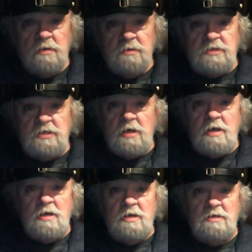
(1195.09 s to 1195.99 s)

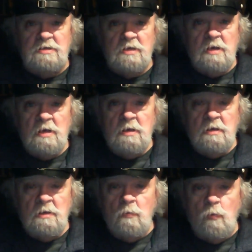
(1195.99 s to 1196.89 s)
Jeez.
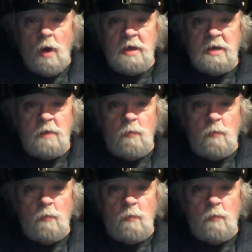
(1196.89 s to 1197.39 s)
Whiny.